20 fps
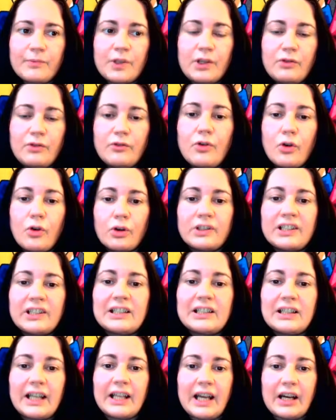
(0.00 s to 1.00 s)
you've got
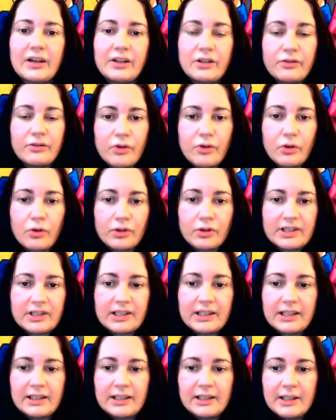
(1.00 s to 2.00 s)
to learn, and you've got
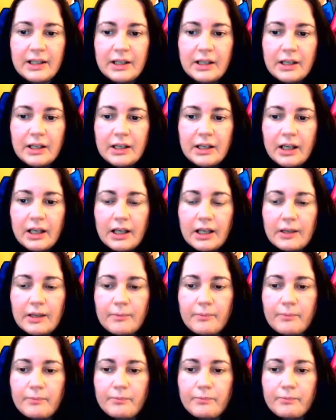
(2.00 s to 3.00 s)
to
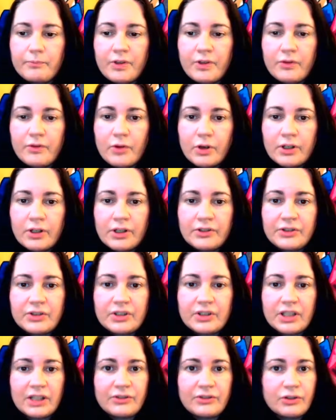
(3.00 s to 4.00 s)

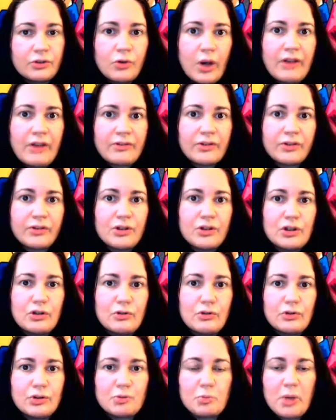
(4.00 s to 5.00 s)
understand that not everything you
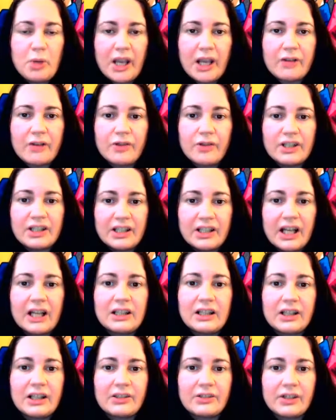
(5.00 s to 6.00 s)
do is perfect. And I
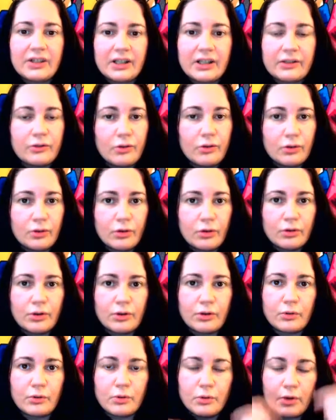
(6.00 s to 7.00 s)
learned that not long
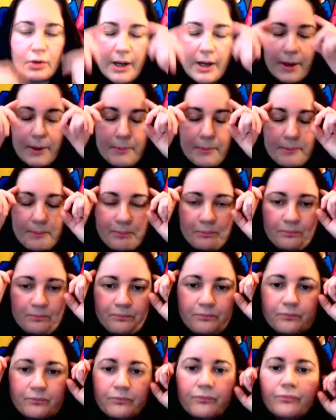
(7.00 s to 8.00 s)
ago, and
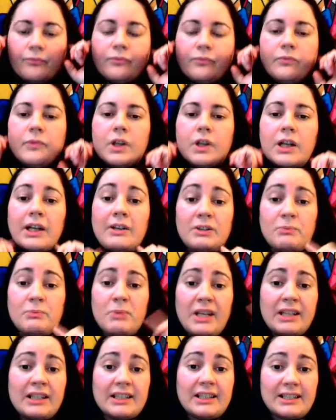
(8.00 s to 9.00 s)
it's
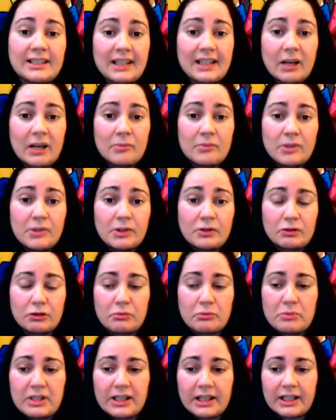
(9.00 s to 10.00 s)
mainly Sam that
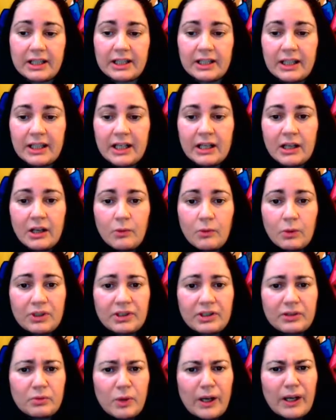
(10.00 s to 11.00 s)
taught me that,
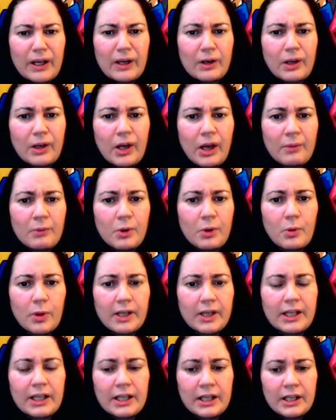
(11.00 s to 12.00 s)
which is why I'm
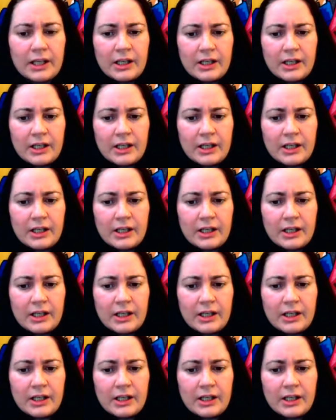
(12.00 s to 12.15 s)
quite,